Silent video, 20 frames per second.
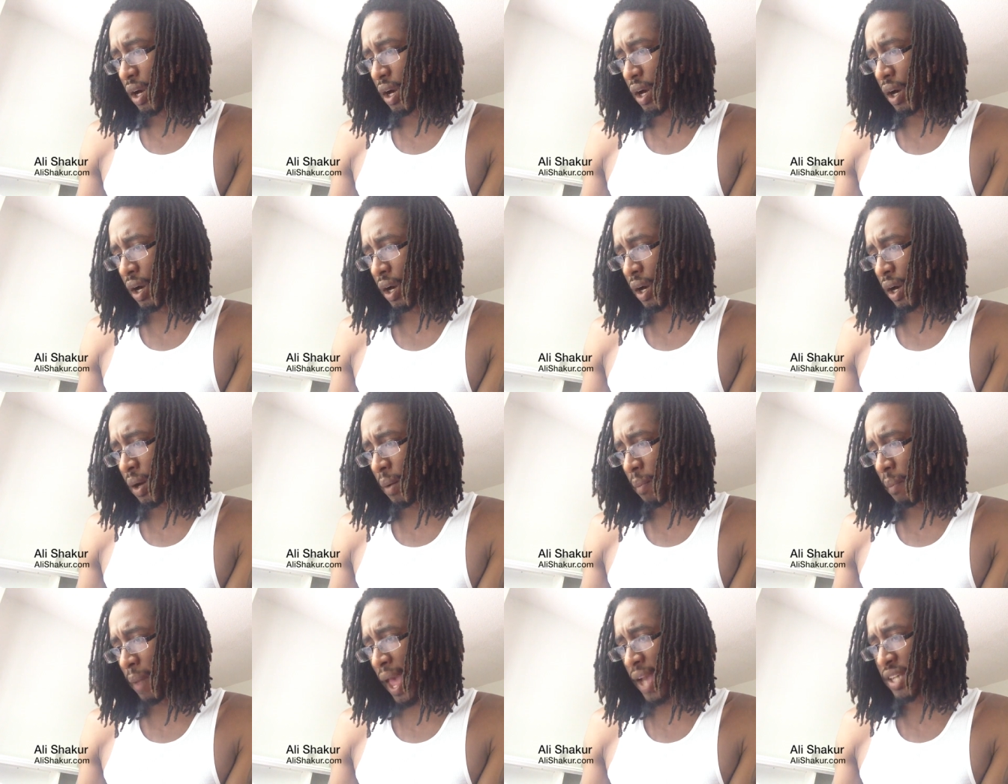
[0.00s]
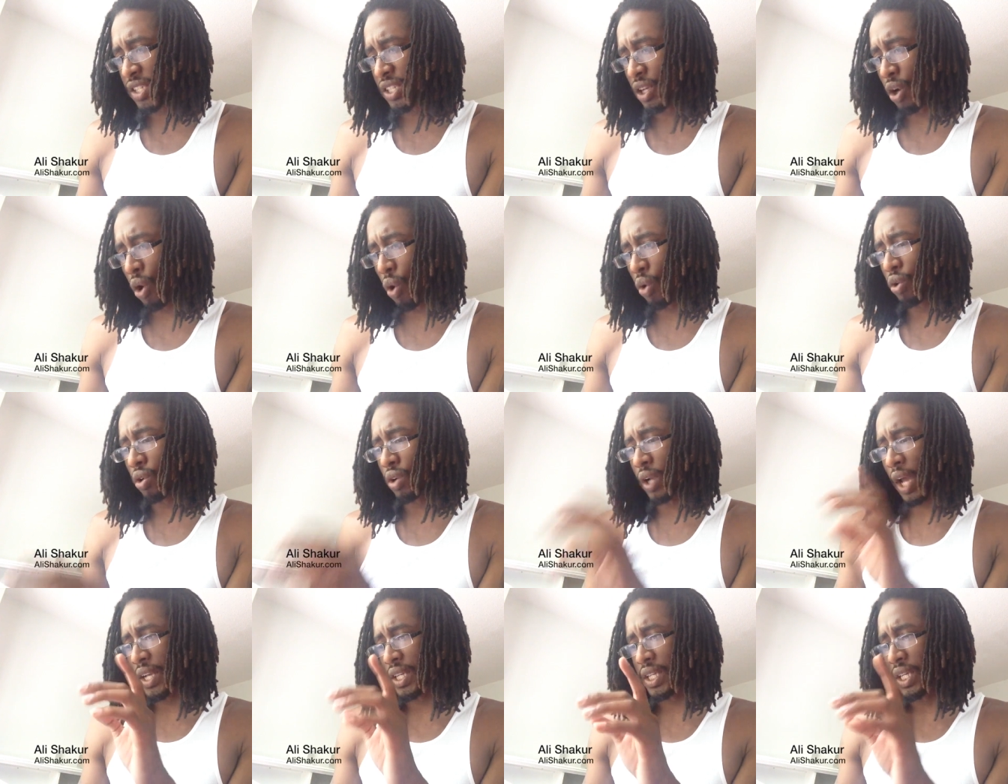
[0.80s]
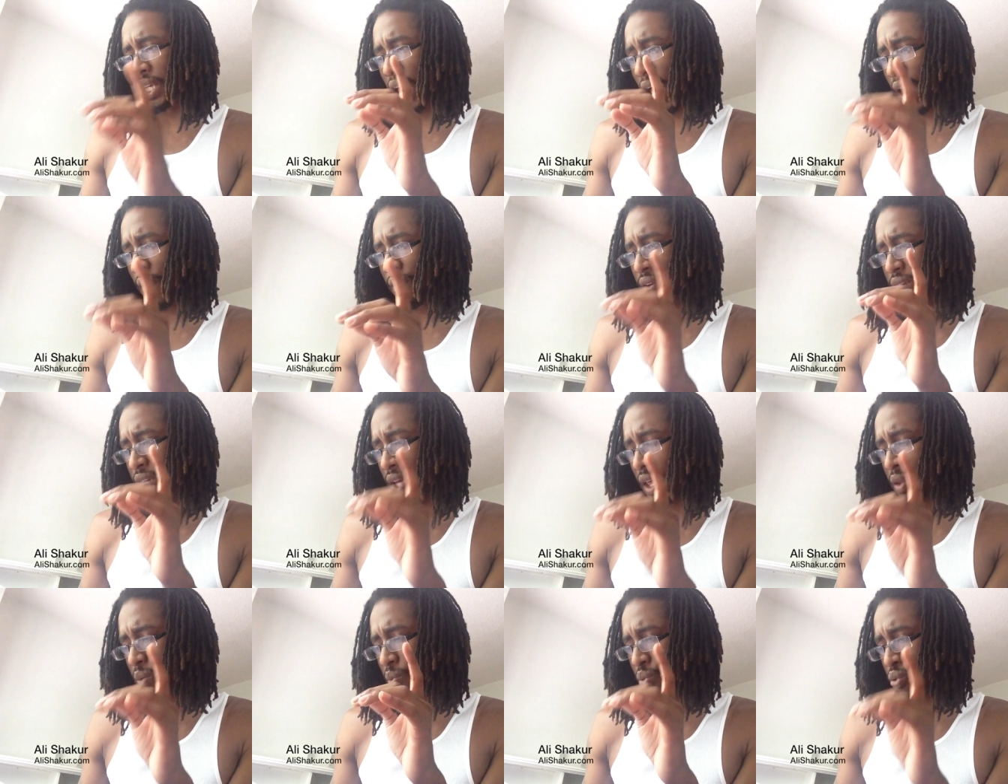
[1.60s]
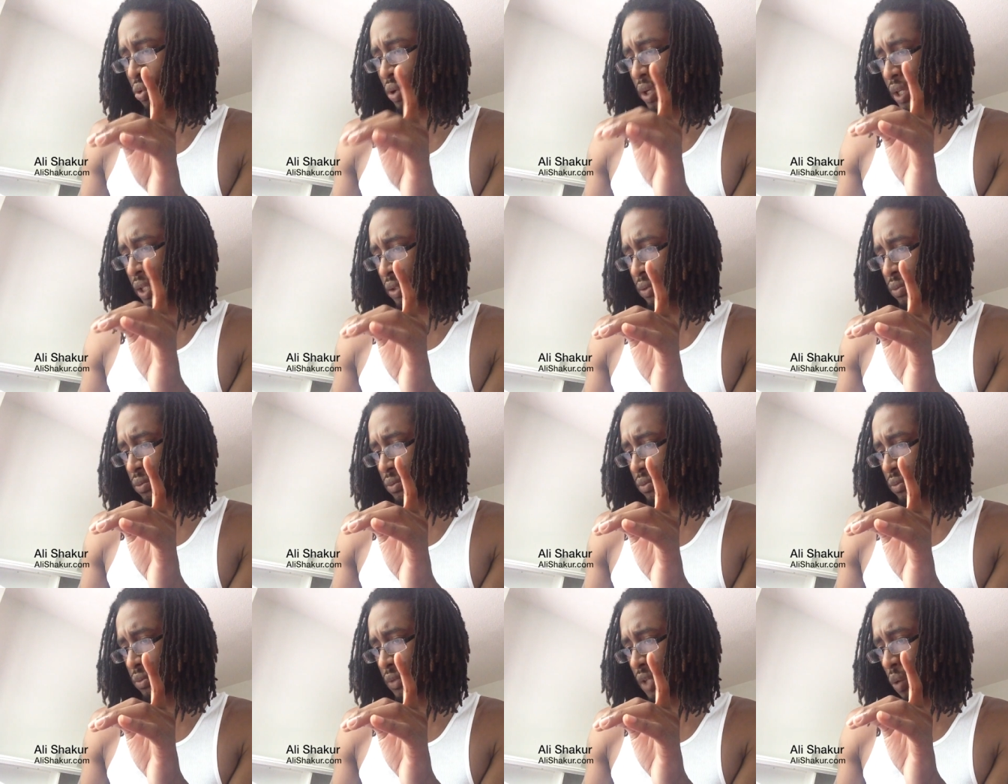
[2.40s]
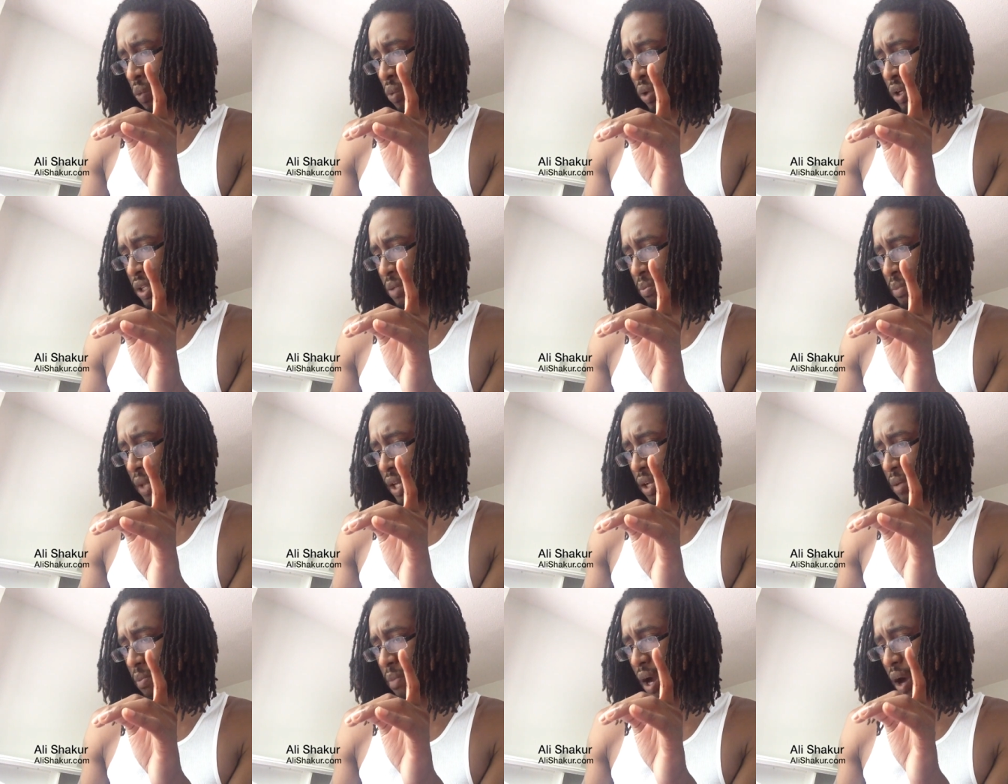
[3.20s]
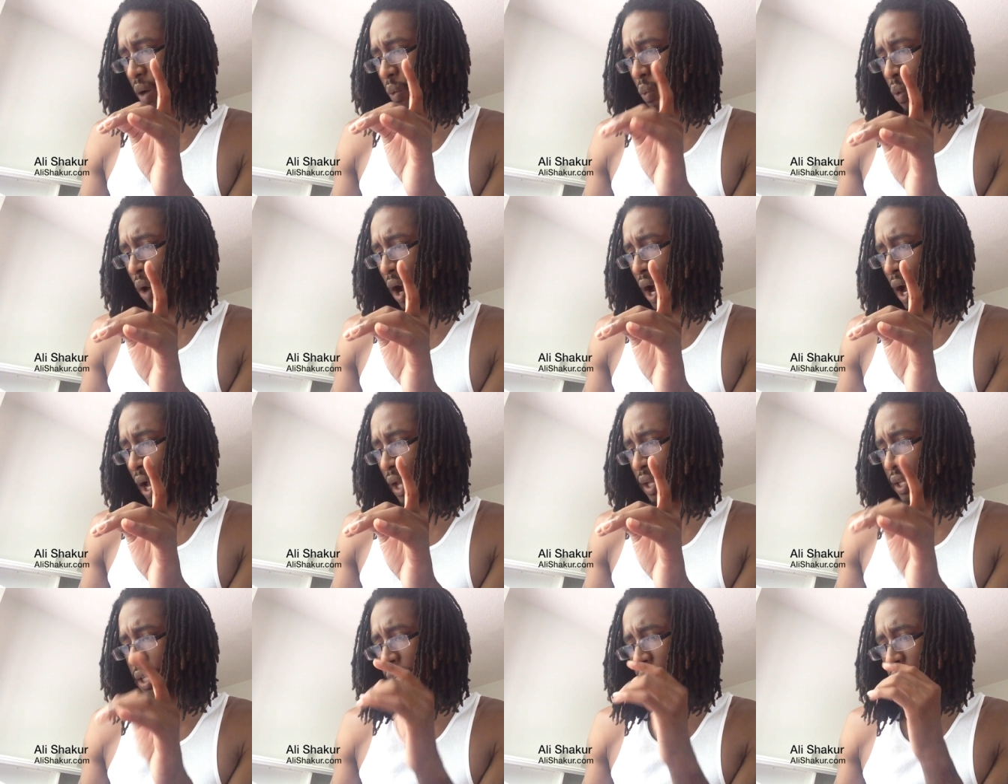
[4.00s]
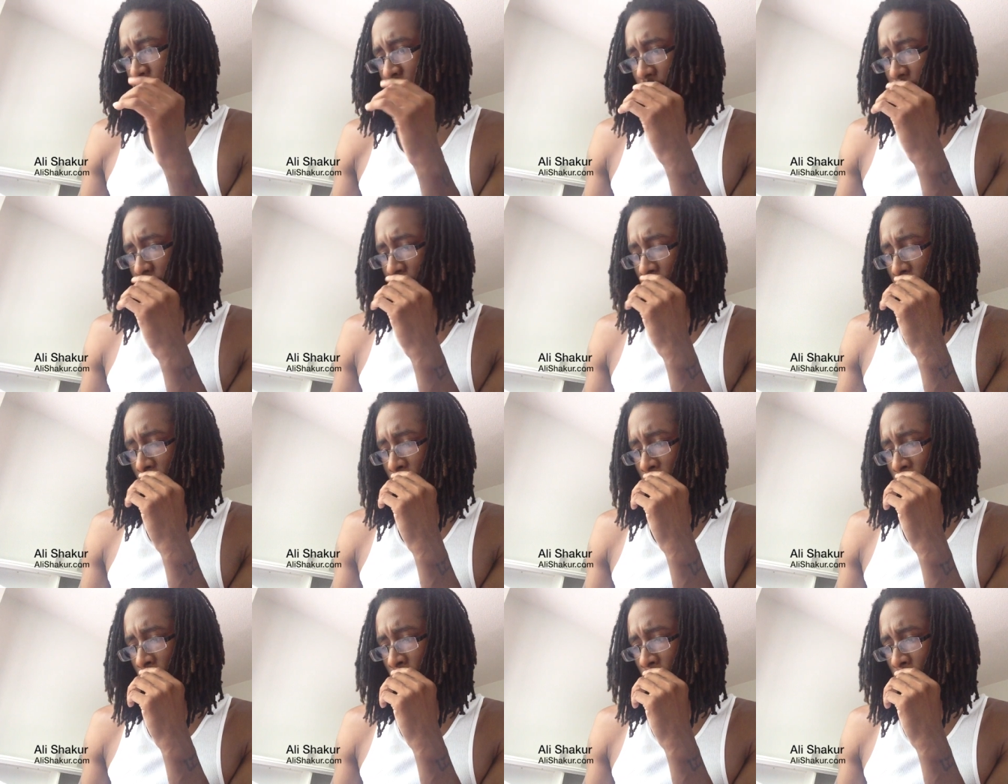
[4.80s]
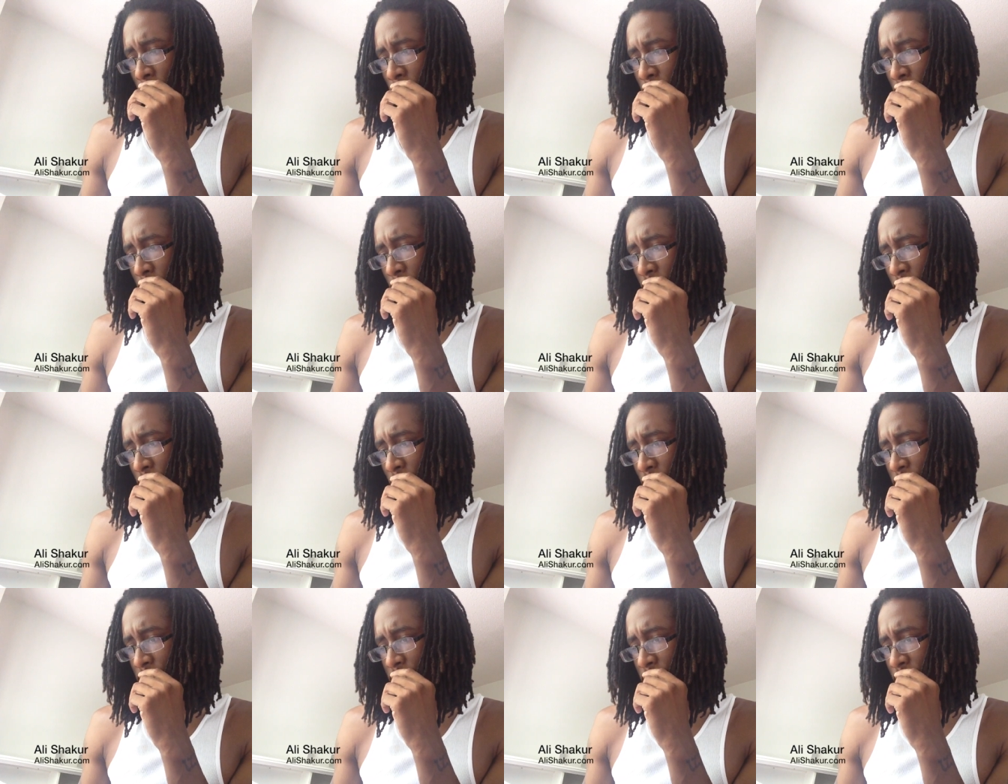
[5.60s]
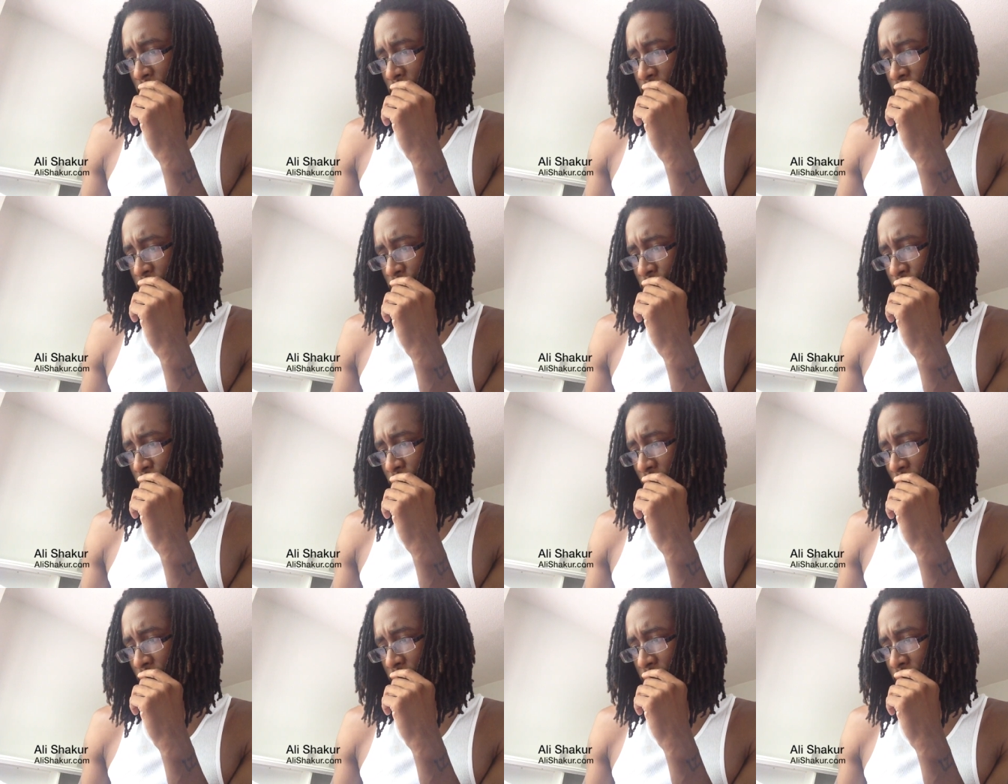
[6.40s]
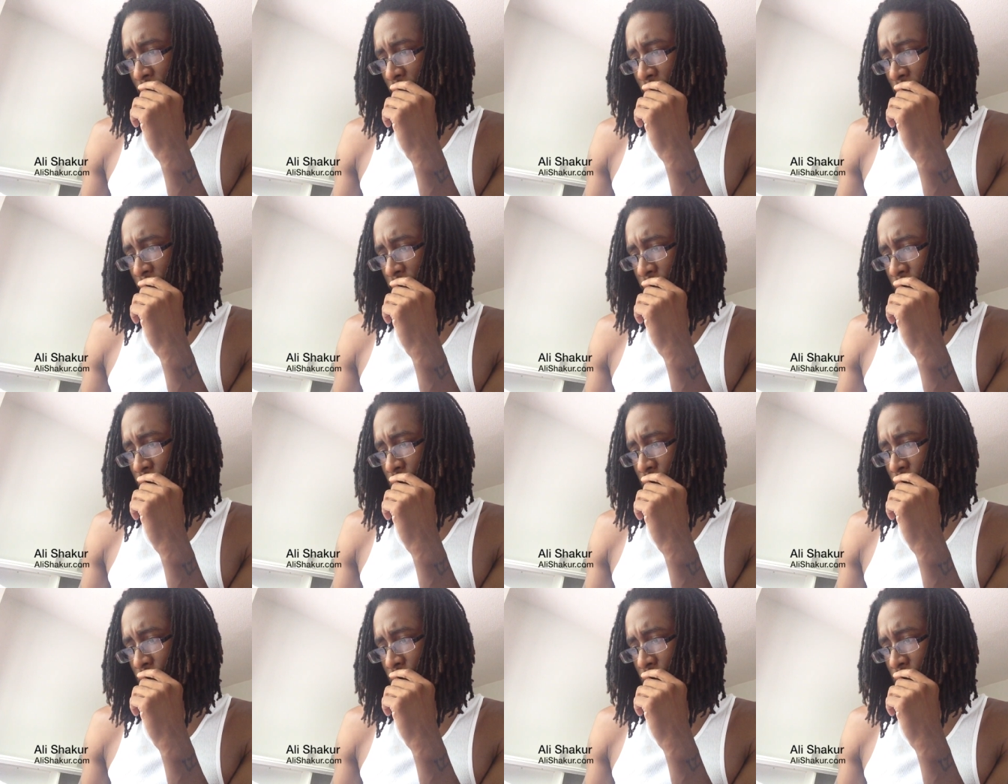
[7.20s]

Um, actually, hold on. I did have another point I wanted to make about why. Um, and the other thing is the fact that